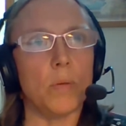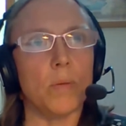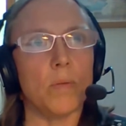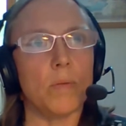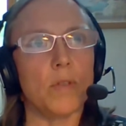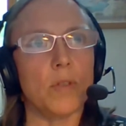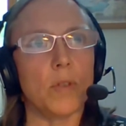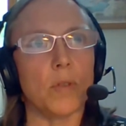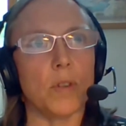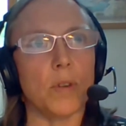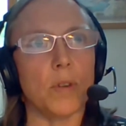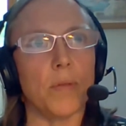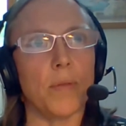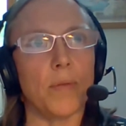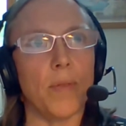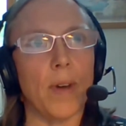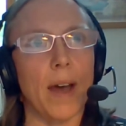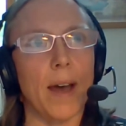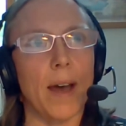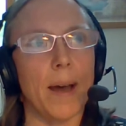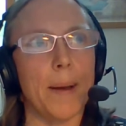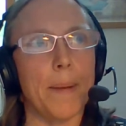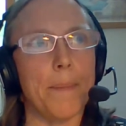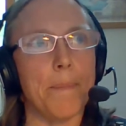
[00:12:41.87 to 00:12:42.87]
sort of
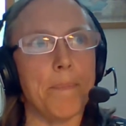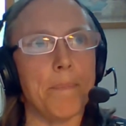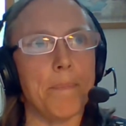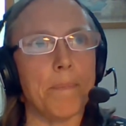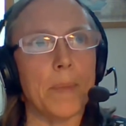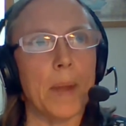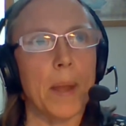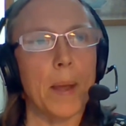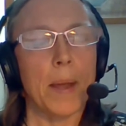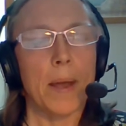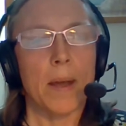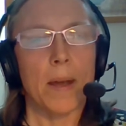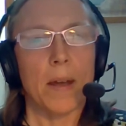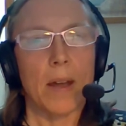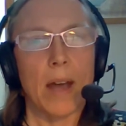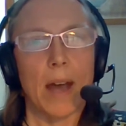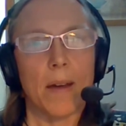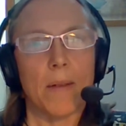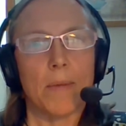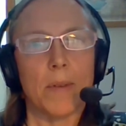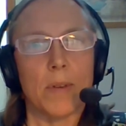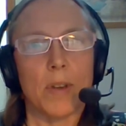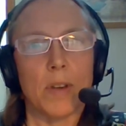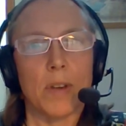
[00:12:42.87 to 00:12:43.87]

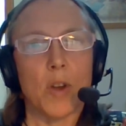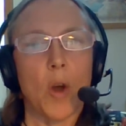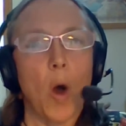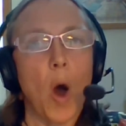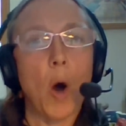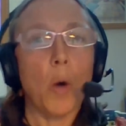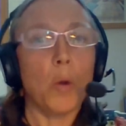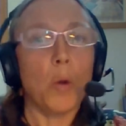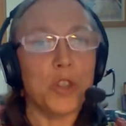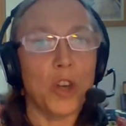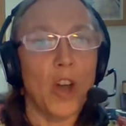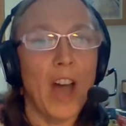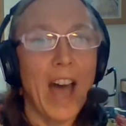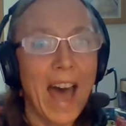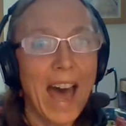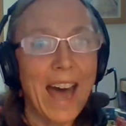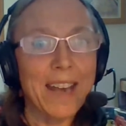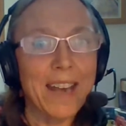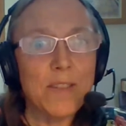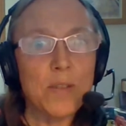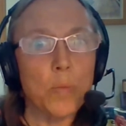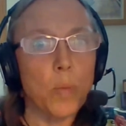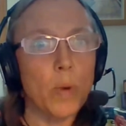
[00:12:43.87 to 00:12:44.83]
hold your hand.